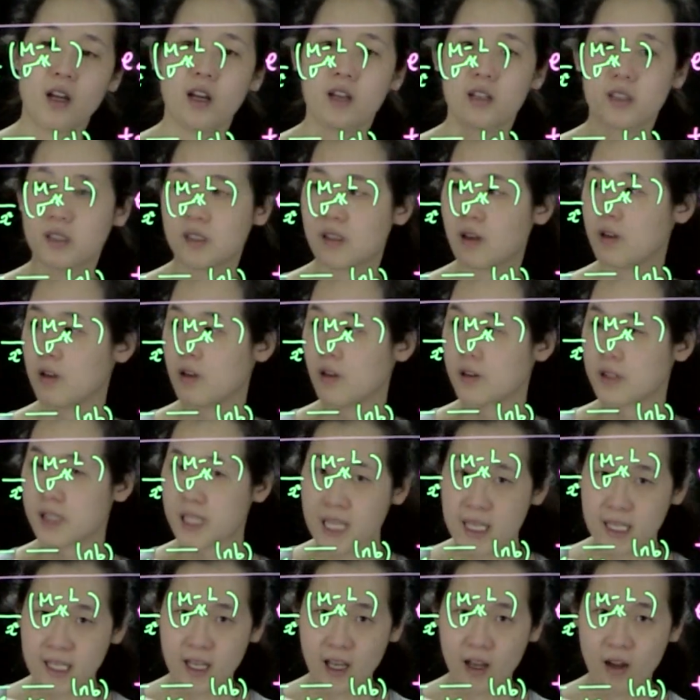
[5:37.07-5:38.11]
So your
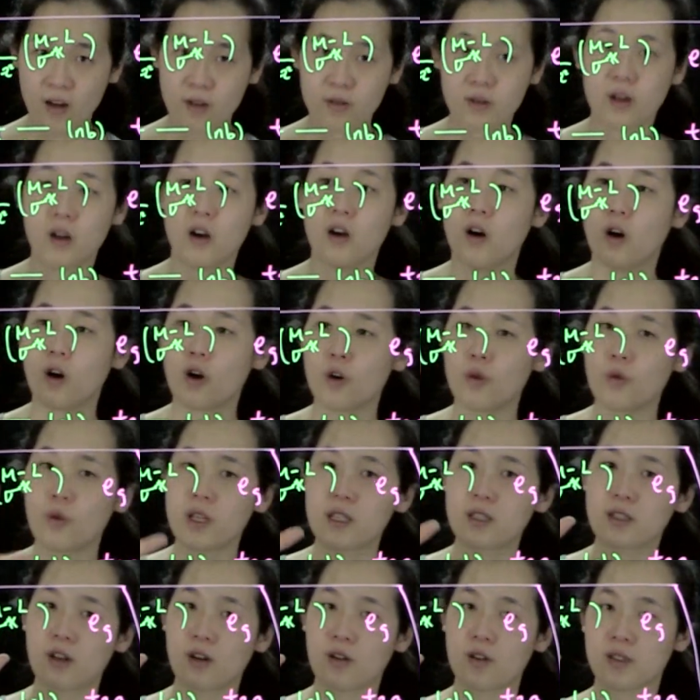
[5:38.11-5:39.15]
d count
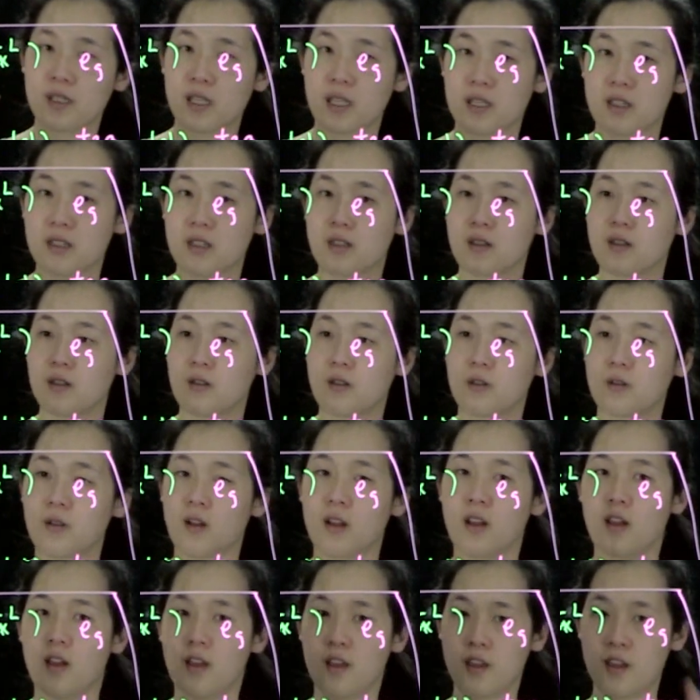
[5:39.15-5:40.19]
always goes into
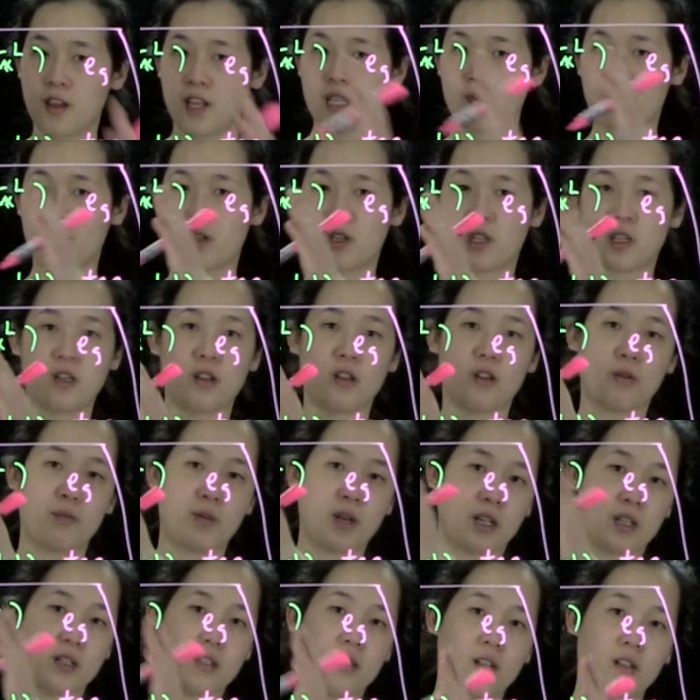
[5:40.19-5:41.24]
this particular
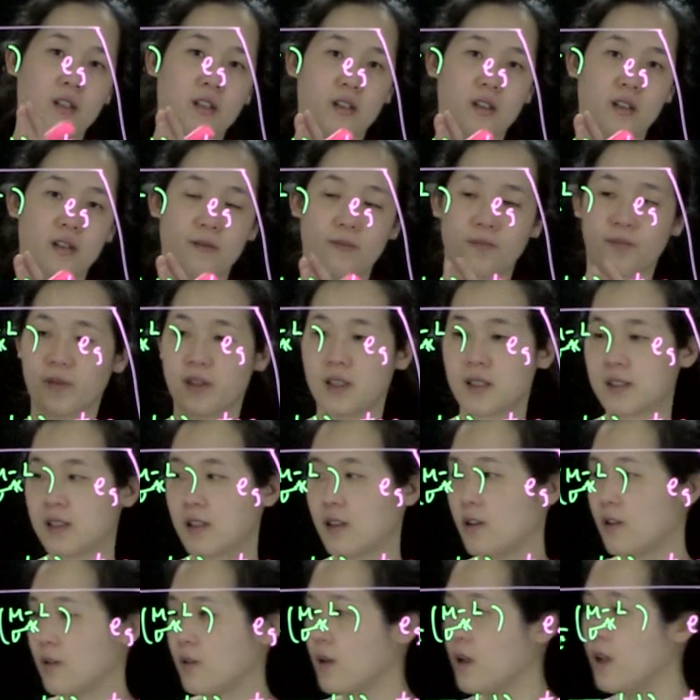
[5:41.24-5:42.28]
picture.
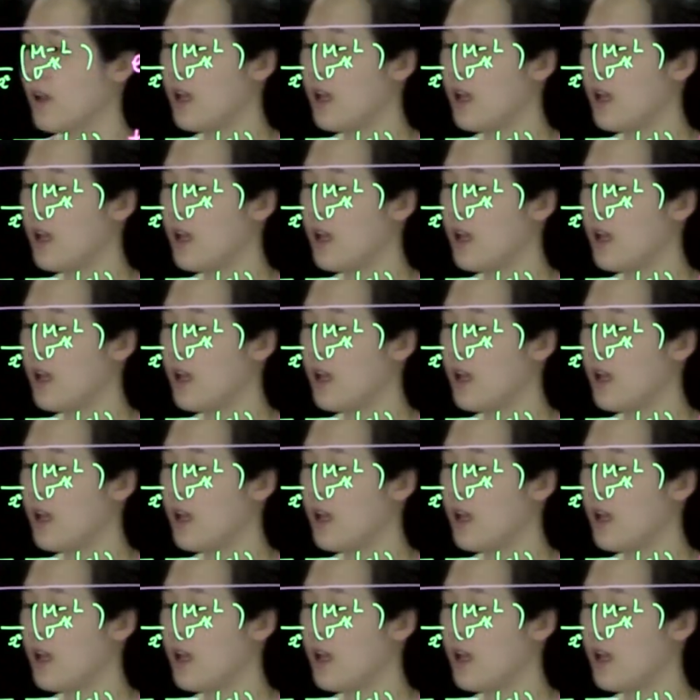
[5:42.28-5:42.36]
So